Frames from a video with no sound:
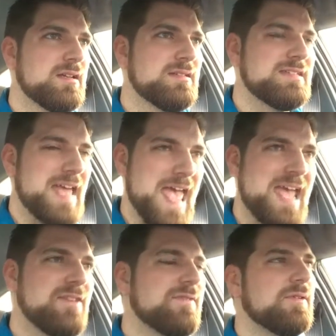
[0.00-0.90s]
to
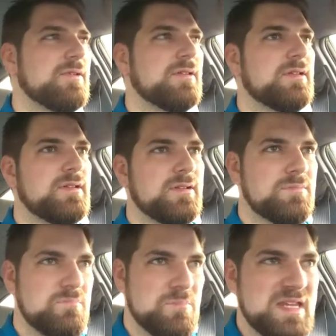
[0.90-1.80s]
hateful,
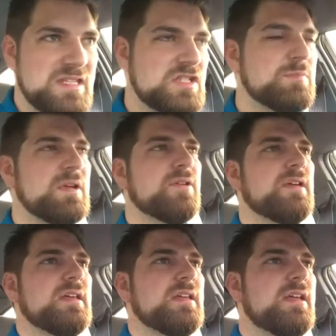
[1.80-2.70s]

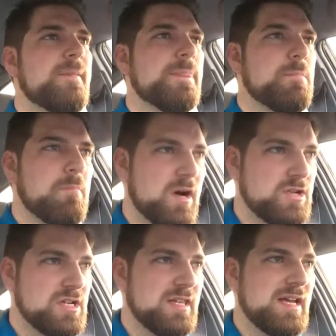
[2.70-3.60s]
mean-spirited,
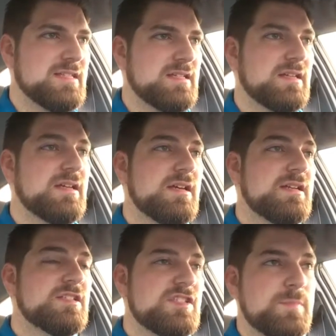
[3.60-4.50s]
marginalizing
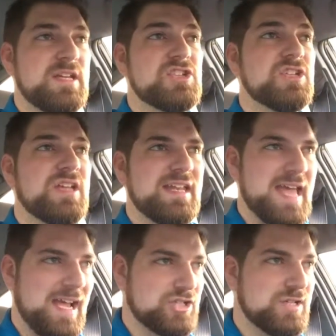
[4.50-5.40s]
speech and
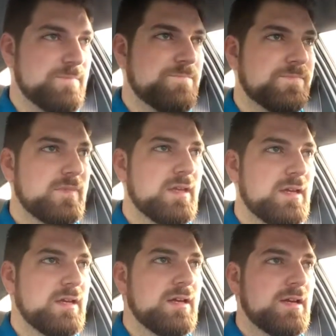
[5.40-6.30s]
action.
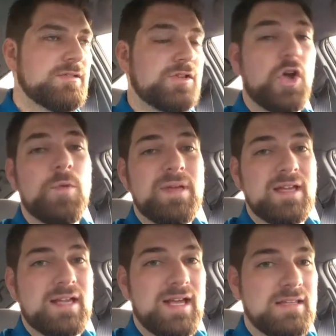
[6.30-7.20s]
So go be a
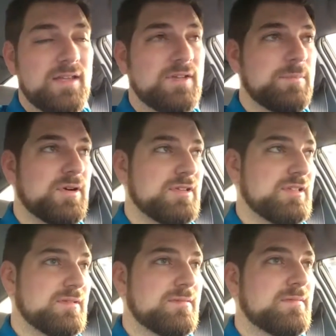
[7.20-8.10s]
kind, loving
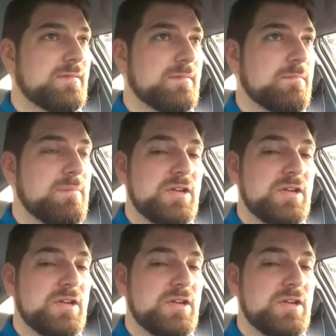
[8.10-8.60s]
person. Be